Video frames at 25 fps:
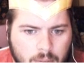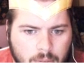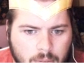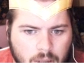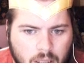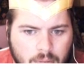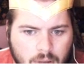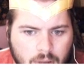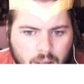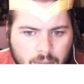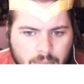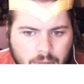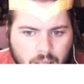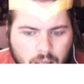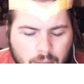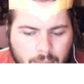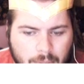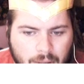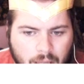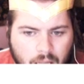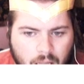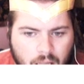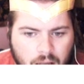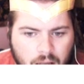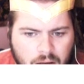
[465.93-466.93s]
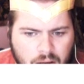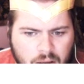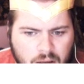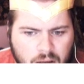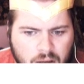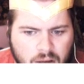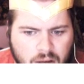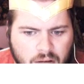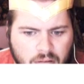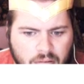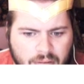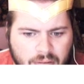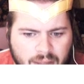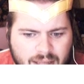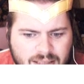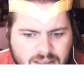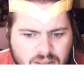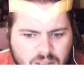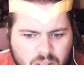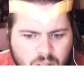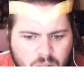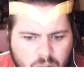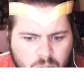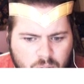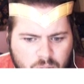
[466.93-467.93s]
blah blah blah blah. That's
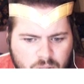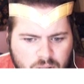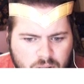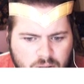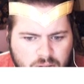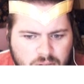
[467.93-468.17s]
cool.